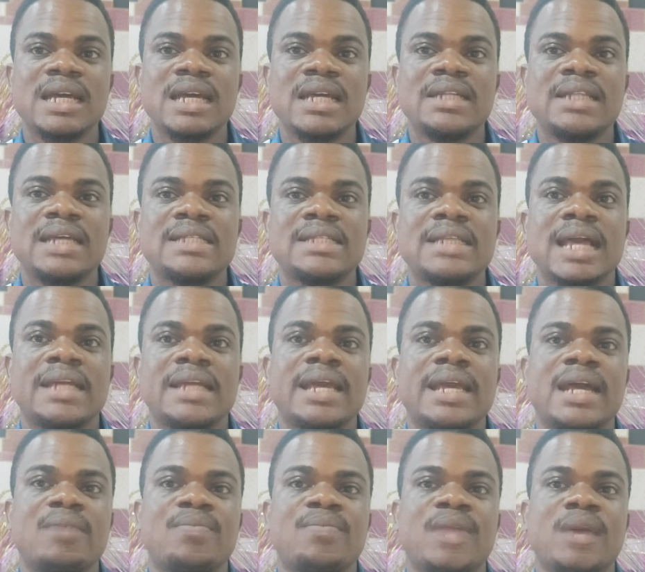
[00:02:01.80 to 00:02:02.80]
that can
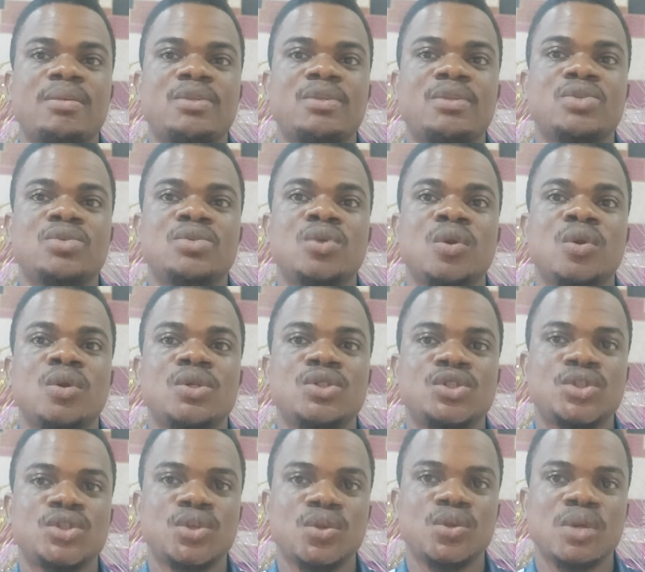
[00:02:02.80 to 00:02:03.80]
help them to go
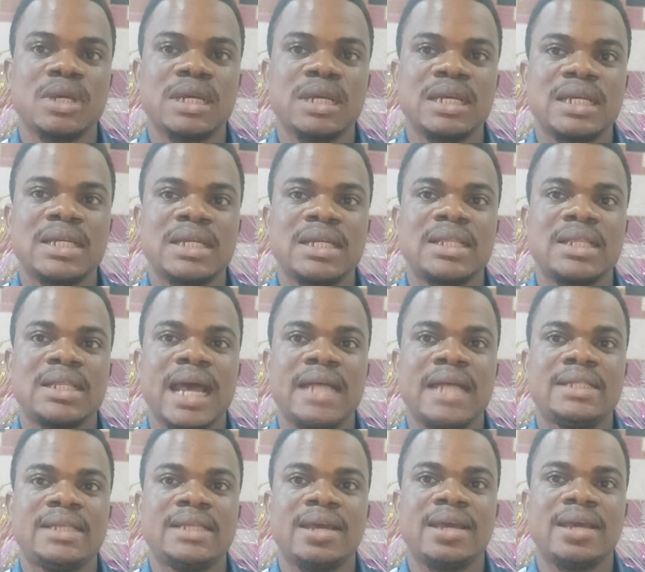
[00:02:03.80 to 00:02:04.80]
through
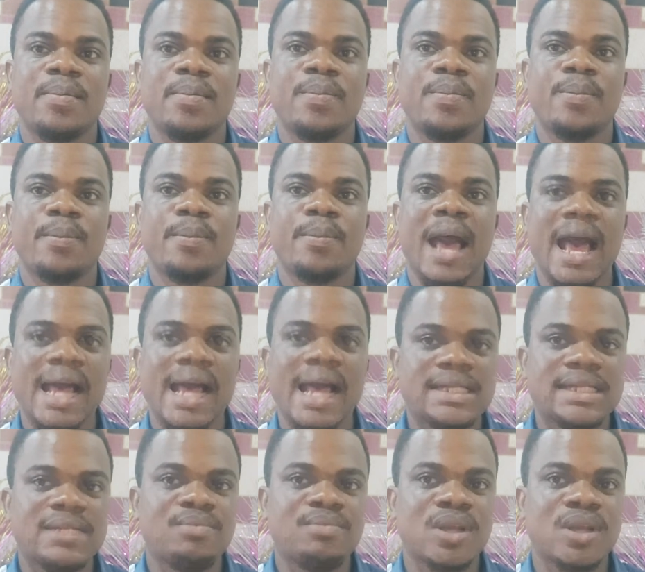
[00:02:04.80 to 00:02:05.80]
that
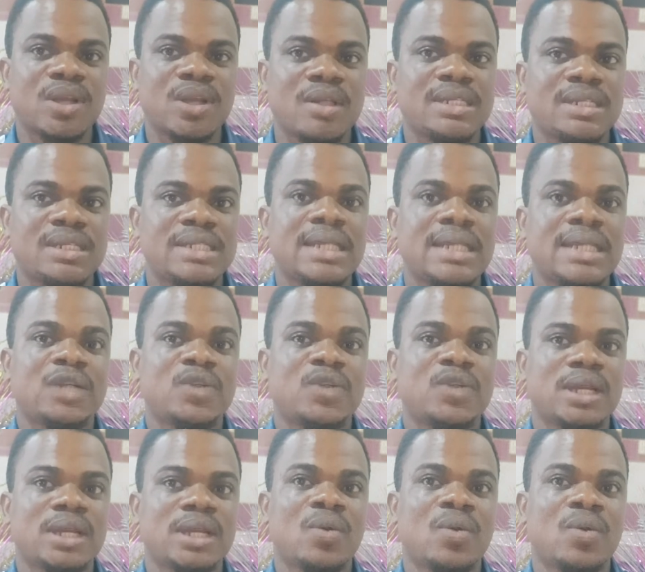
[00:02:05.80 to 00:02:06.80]
part, because it's
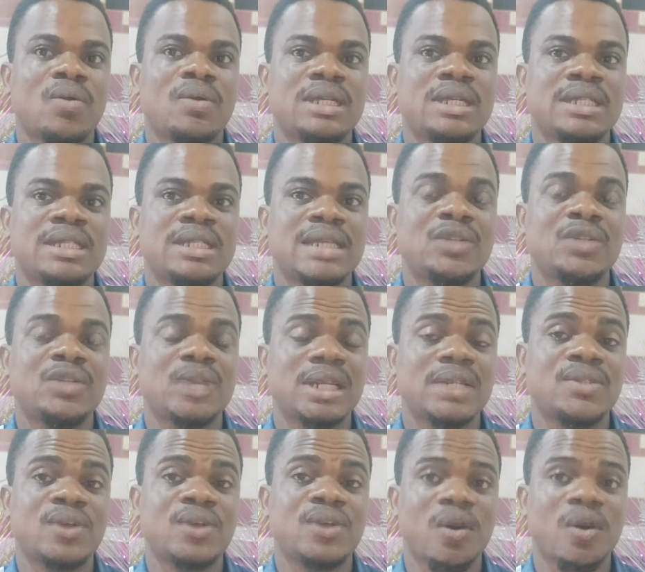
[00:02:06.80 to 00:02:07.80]
actually
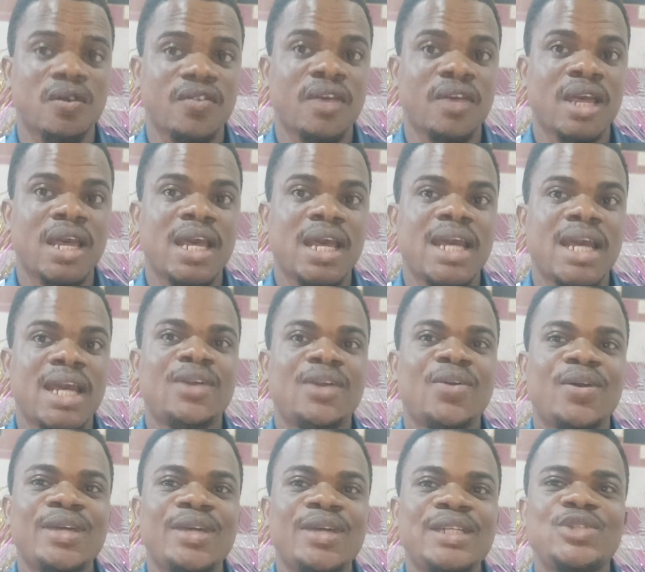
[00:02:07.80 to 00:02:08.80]
tough
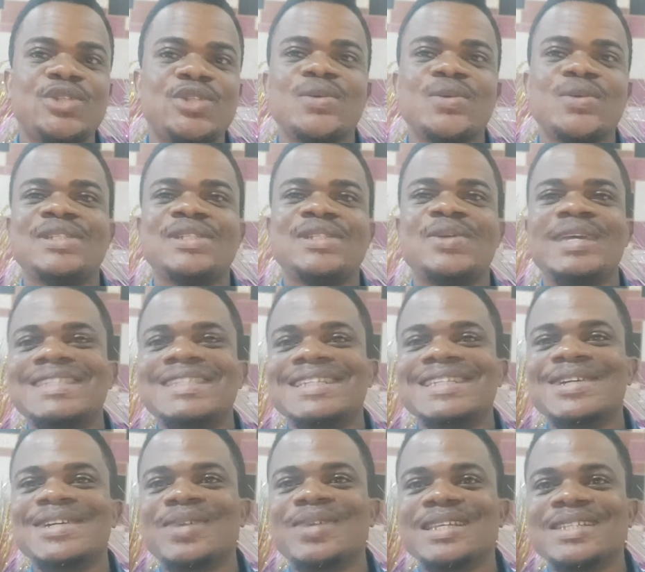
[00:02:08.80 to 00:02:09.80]
going through
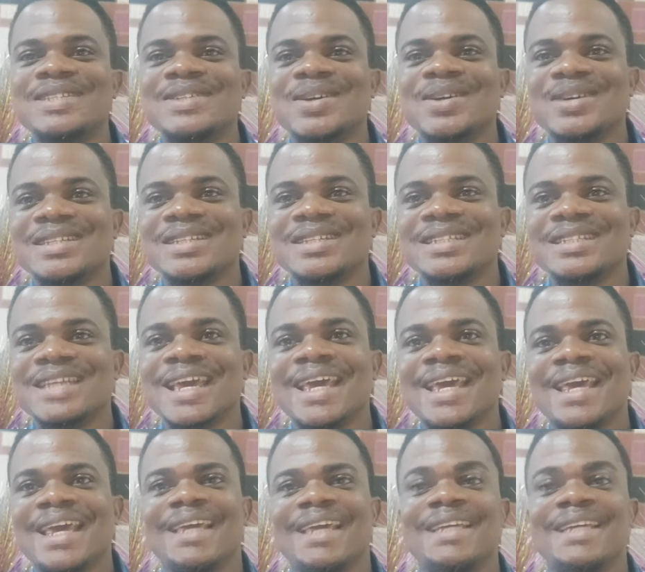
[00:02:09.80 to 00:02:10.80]
20 questions
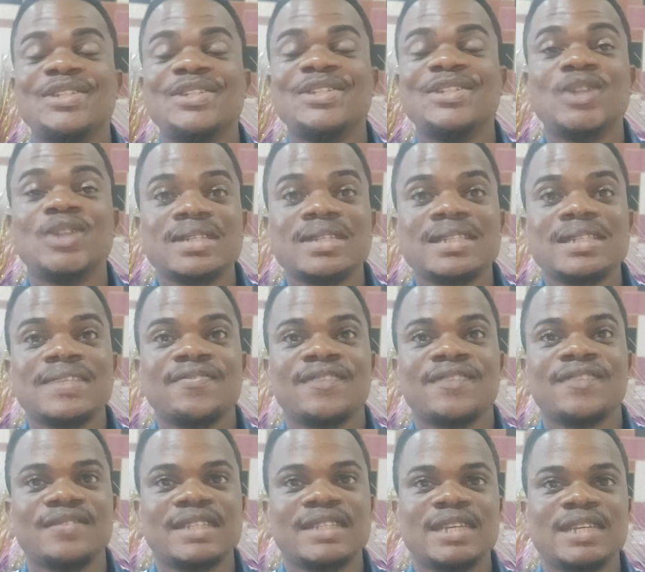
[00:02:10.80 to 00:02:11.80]
in just
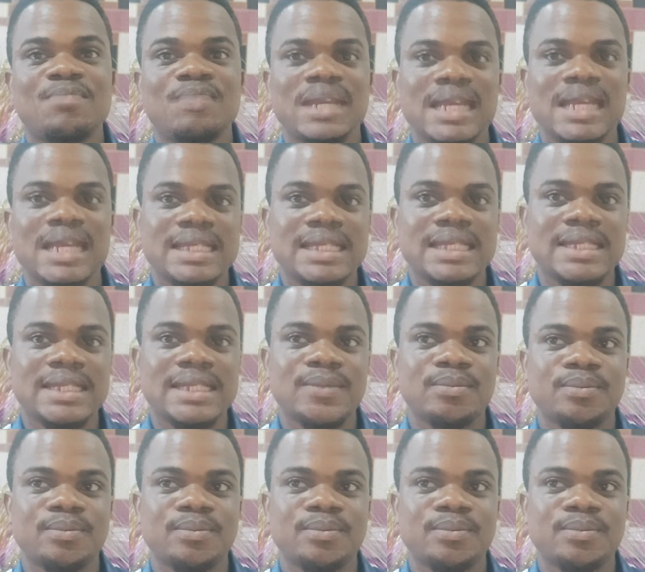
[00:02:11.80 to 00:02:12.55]
15 minutes.